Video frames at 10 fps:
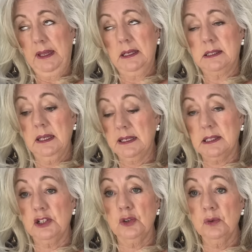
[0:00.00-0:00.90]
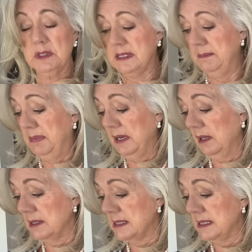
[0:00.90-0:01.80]
That's, that's the short and simple
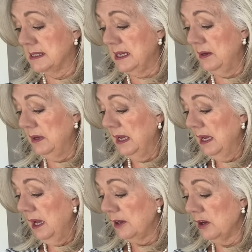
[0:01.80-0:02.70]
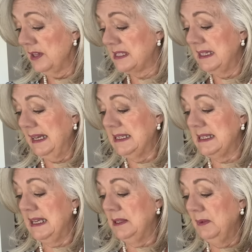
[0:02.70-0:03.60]
answer. So I got this in
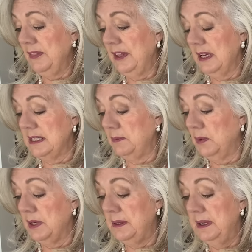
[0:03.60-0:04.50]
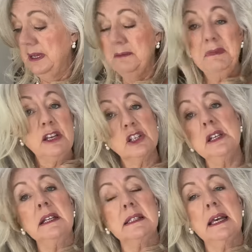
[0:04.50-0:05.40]
18. The one thing I did want to mention
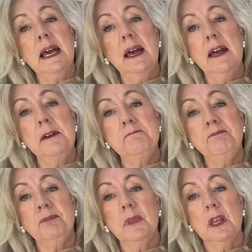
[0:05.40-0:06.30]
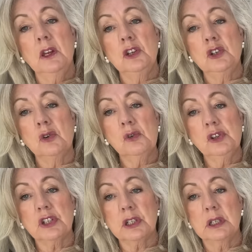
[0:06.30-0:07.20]
is that um,
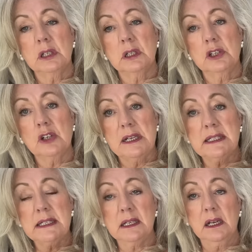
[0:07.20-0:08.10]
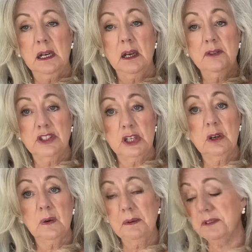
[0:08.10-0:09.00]
George dresses and clothes do
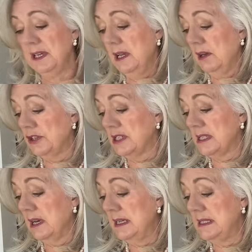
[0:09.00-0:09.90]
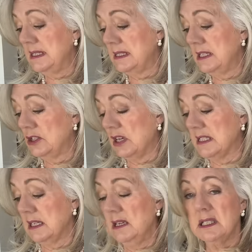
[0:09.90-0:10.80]
go up to larger sizes. This dress
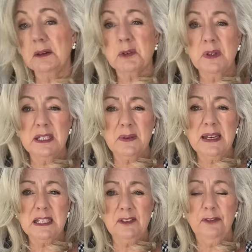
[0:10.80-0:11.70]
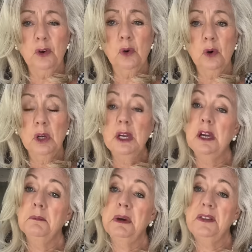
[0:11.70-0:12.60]
goes up to a 24,
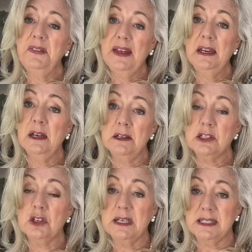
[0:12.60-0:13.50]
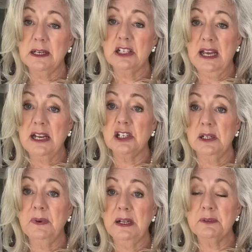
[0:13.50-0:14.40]
but I think that last dress actually
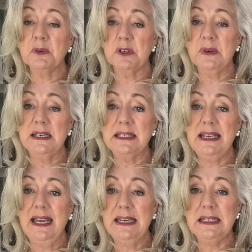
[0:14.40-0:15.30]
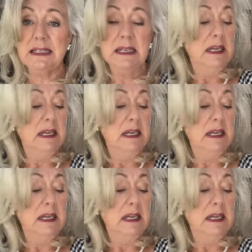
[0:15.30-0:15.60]
went up to a 28.